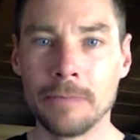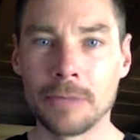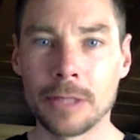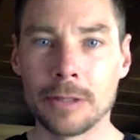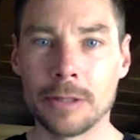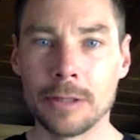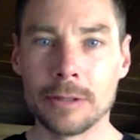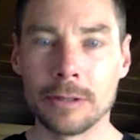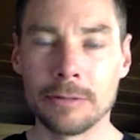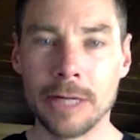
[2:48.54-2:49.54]

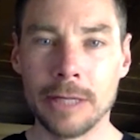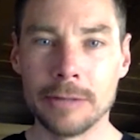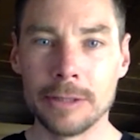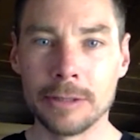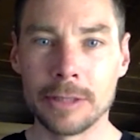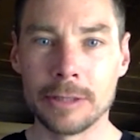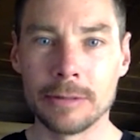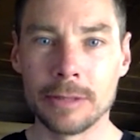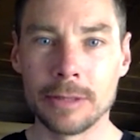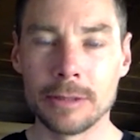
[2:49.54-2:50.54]
the ground, and you can
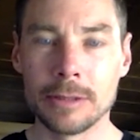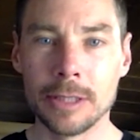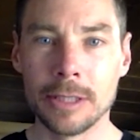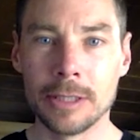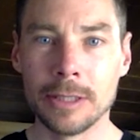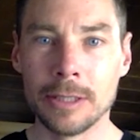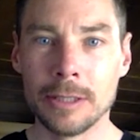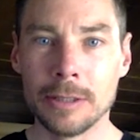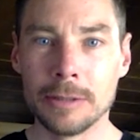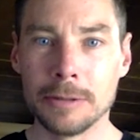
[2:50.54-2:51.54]
see
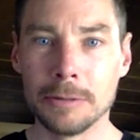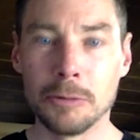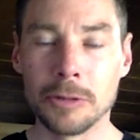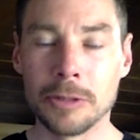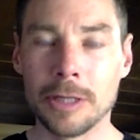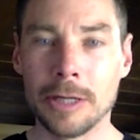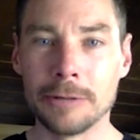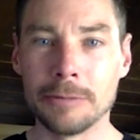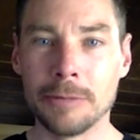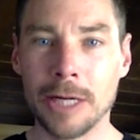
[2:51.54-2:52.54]
more than
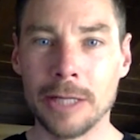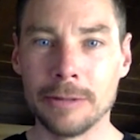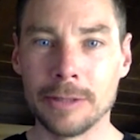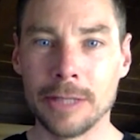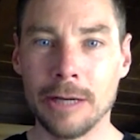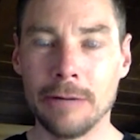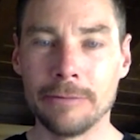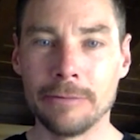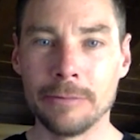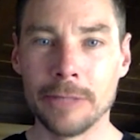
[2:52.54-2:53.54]
100 miles out
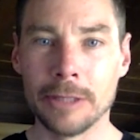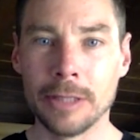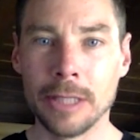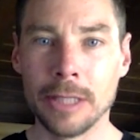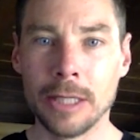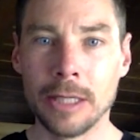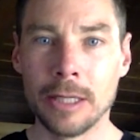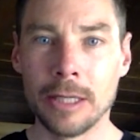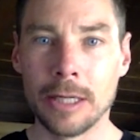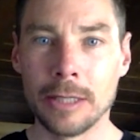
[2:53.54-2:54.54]
from there.
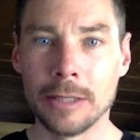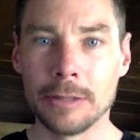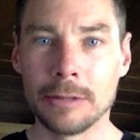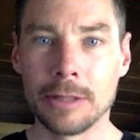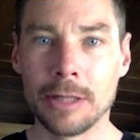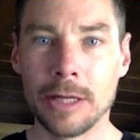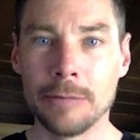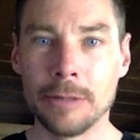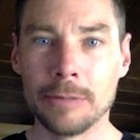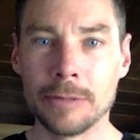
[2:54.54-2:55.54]
And you climb
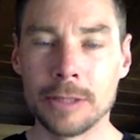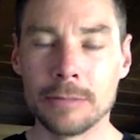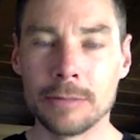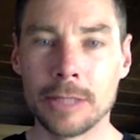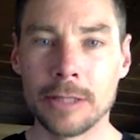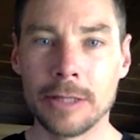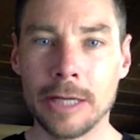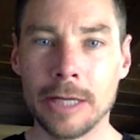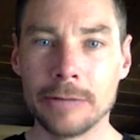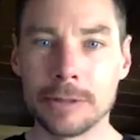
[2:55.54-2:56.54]
up to
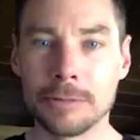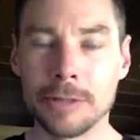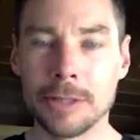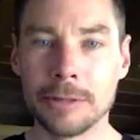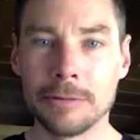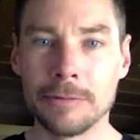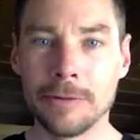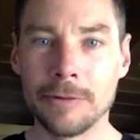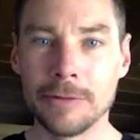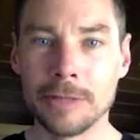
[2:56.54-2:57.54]

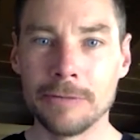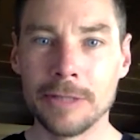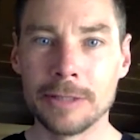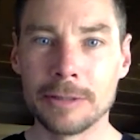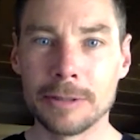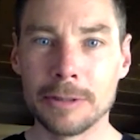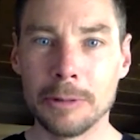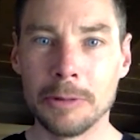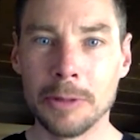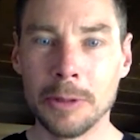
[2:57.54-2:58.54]
10,350 feet,
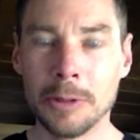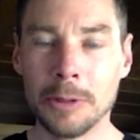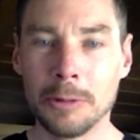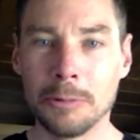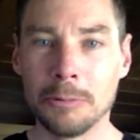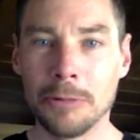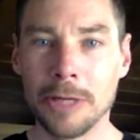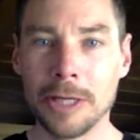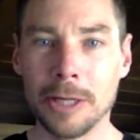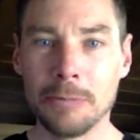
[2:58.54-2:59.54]
so way
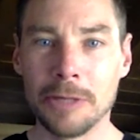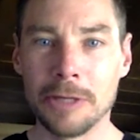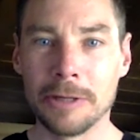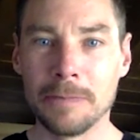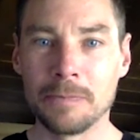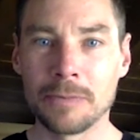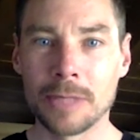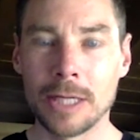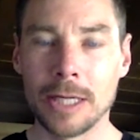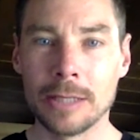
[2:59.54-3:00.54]
up there.
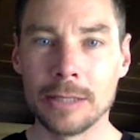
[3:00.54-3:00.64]
And